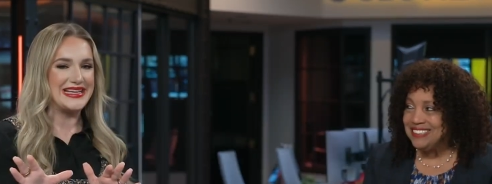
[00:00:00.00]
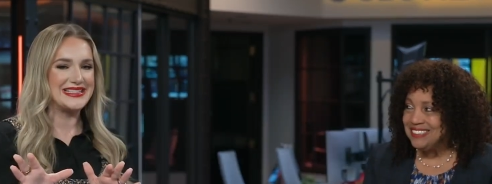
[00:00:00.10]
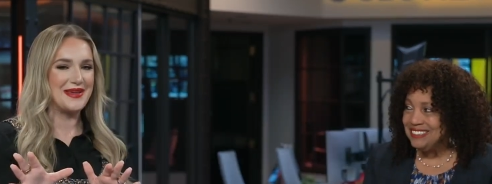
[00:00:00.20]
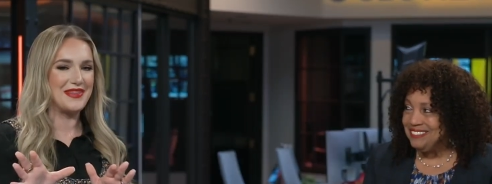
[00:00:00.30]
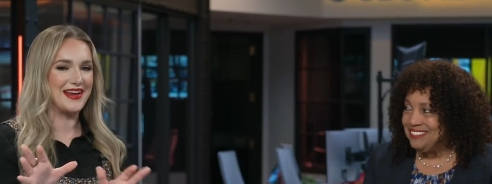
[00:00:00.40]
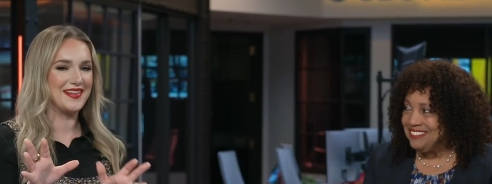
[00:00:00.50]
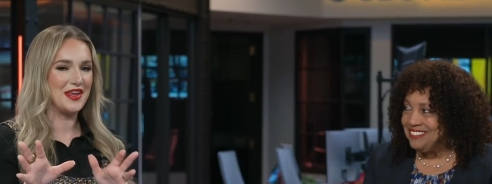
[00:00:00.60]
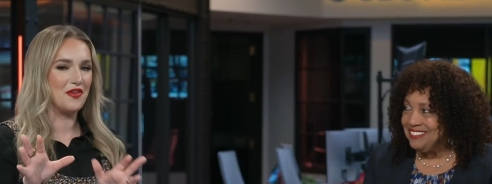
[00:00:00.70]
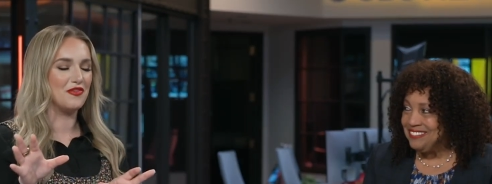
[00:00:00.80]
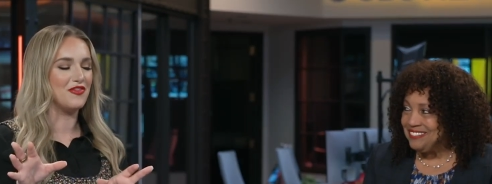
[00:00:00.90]
Speaker 1: something a
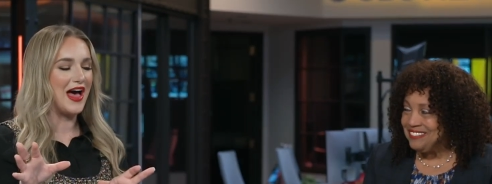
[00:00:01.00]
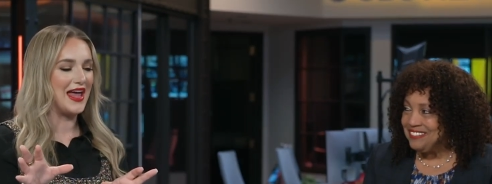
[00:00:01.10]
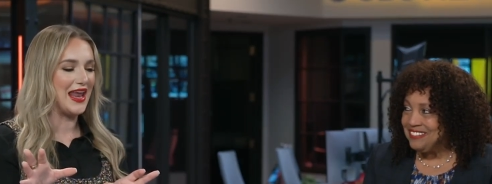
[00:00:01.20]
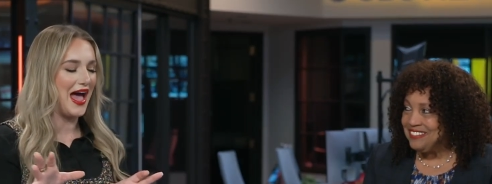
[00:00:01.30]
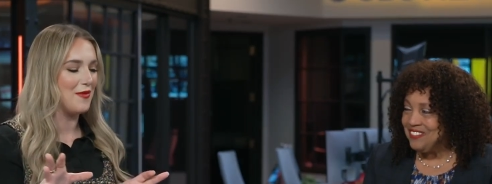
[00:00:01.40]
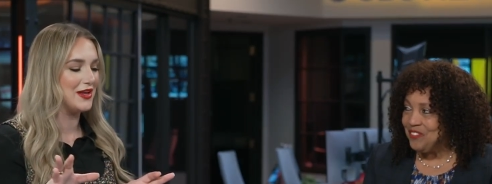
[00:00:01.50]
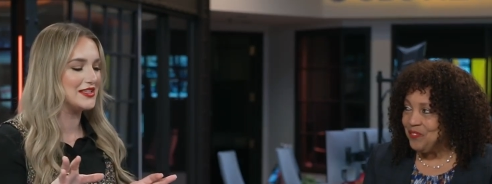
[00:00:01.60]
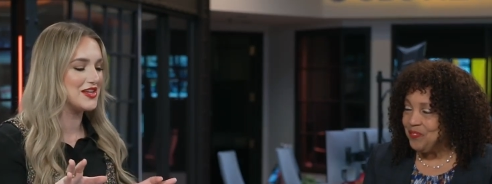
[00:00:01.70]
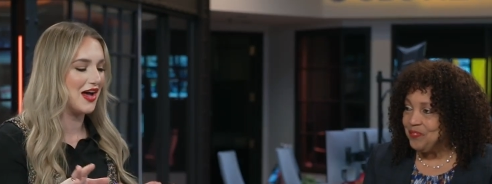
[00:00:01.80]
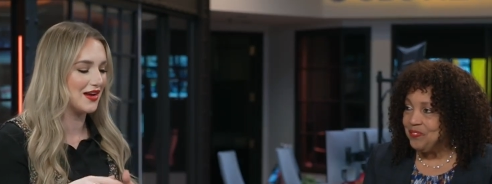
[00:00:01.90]
little fun, I want
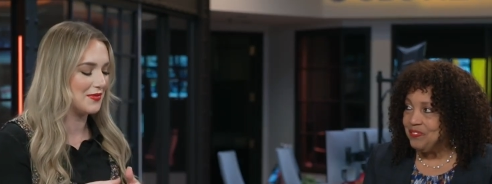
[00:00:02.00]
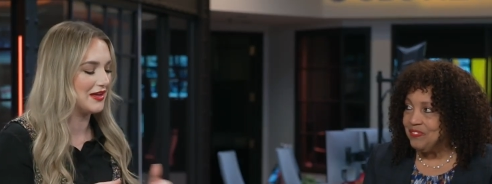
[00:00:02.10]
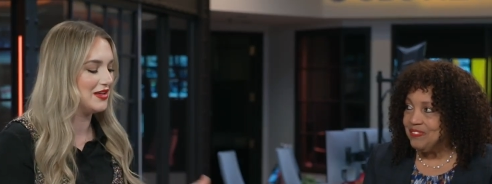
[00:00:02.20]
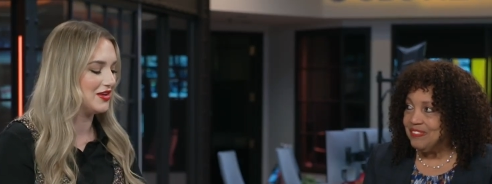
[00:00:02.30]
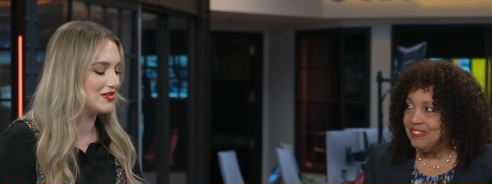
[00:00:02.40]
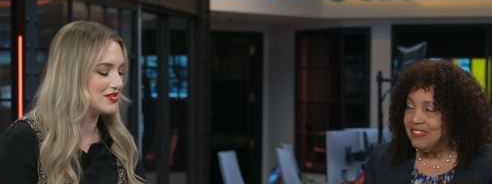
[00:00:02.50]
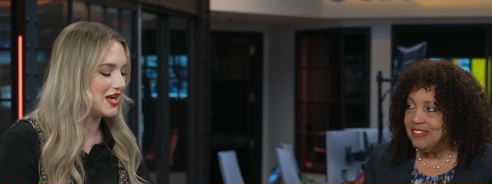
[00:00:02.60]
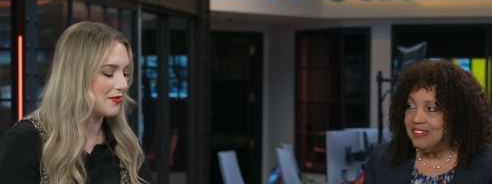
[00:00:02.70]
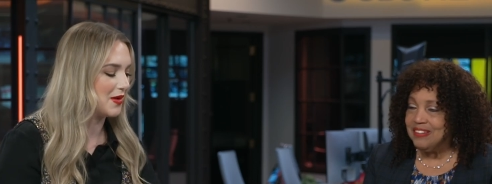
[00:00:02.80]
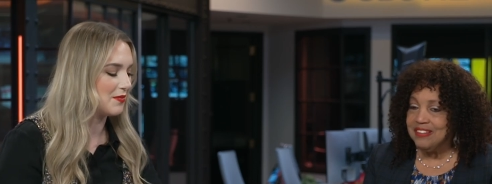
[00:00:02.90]
to talk about, you know, you
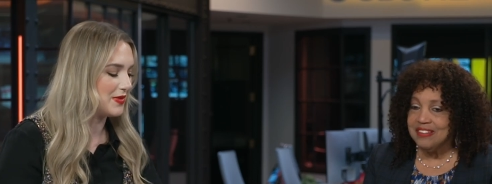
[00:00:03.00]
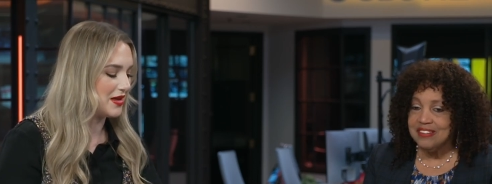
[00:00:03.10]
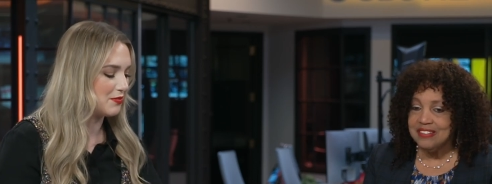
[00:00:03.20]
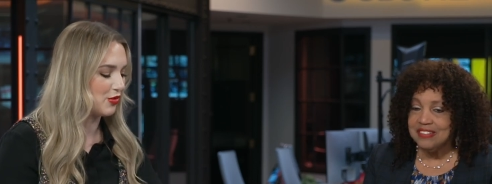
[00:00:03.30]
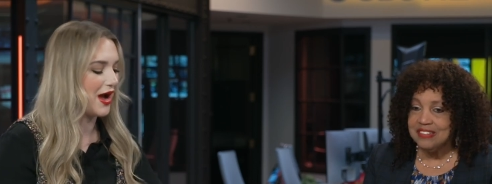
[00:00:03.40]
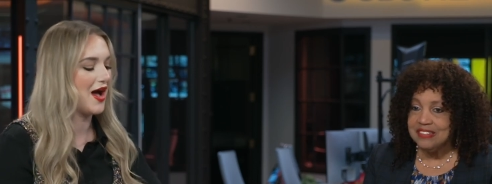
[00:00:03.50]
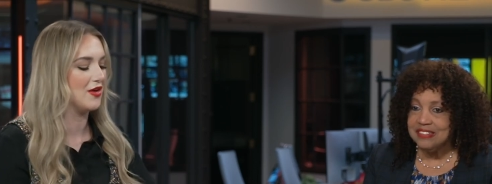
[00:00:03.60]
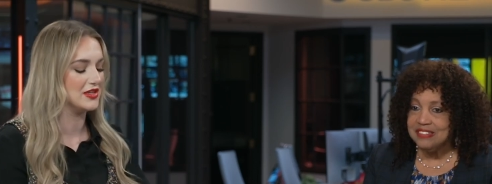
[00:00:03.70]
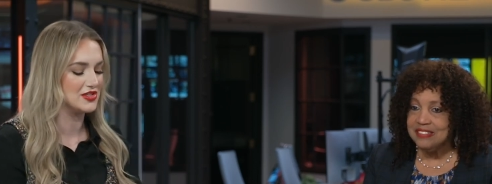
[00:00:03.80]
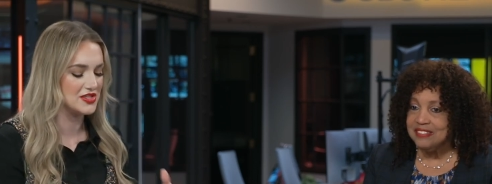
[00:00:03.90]
talk about being
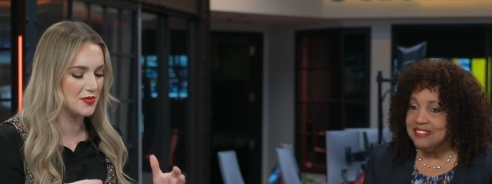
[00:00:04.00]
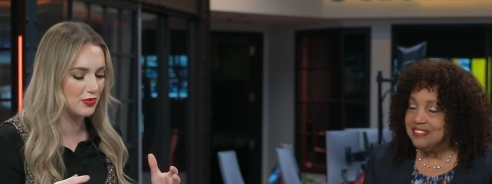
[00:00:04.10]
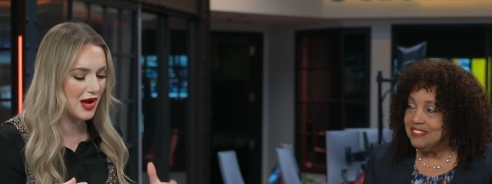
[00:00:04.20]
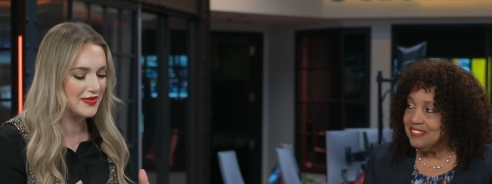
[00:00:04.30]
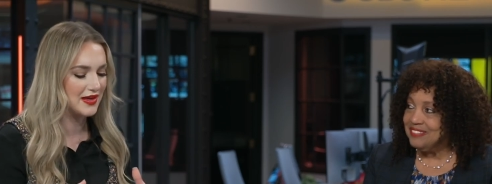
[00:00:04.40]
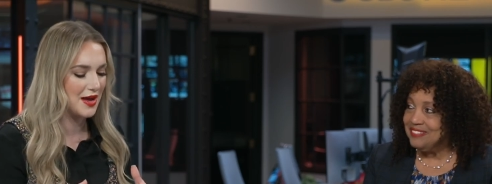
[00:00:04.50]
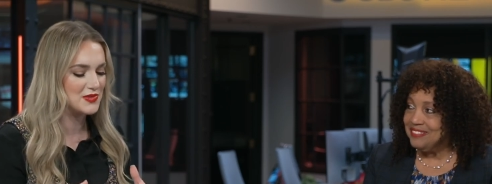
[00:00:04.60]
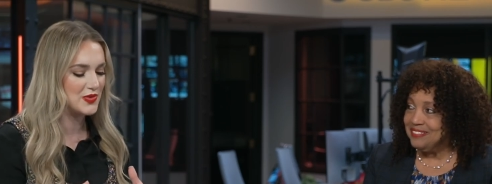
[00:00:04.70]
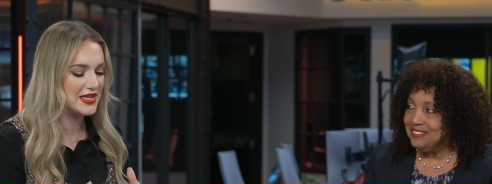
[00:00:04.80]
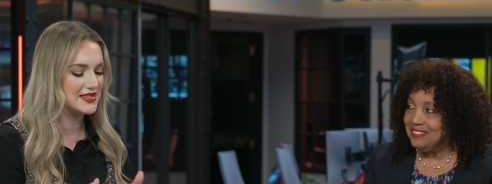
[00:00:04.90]
proud and just the pride that
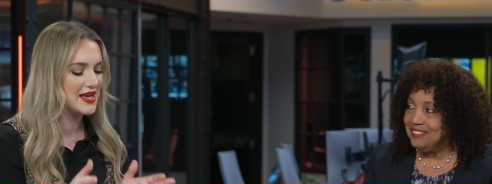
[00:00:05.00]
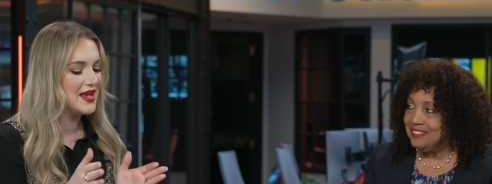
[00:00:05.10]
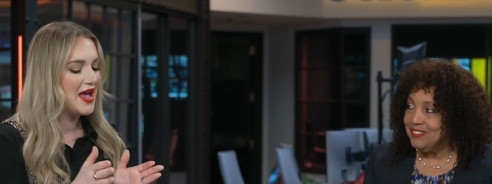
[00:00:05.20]
comes with this.